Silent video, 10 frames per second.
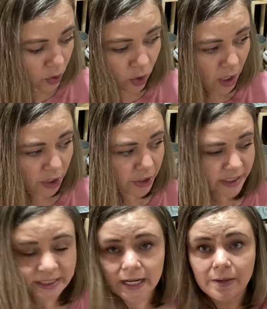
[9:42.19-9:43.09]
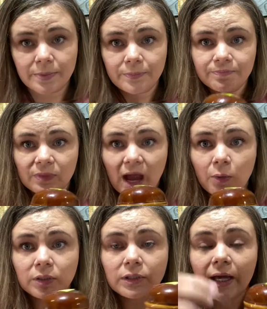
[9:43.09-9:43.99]
crockery stamp. I
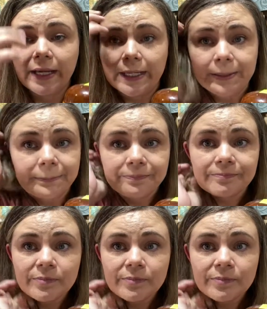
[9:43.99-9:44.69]
will, um,